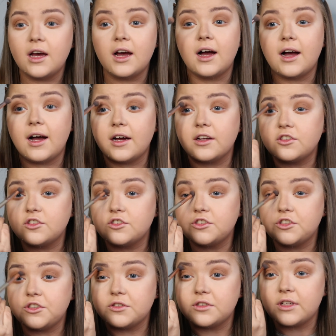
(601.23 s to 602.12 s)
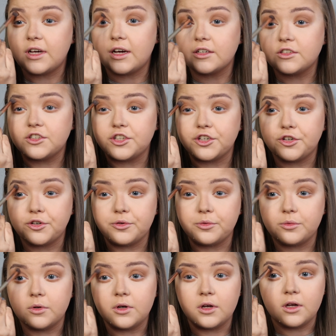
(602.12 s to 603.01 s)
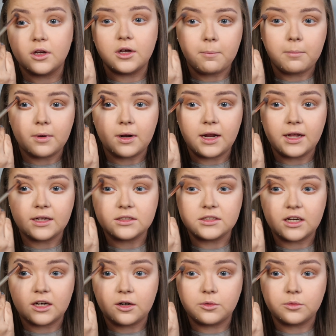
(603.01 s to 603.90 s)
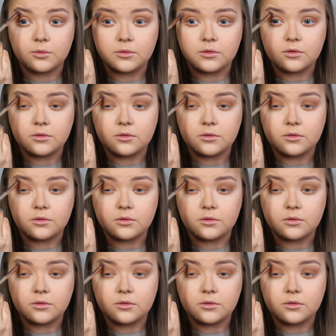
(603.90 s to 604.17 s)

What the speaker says: and just use that to blend out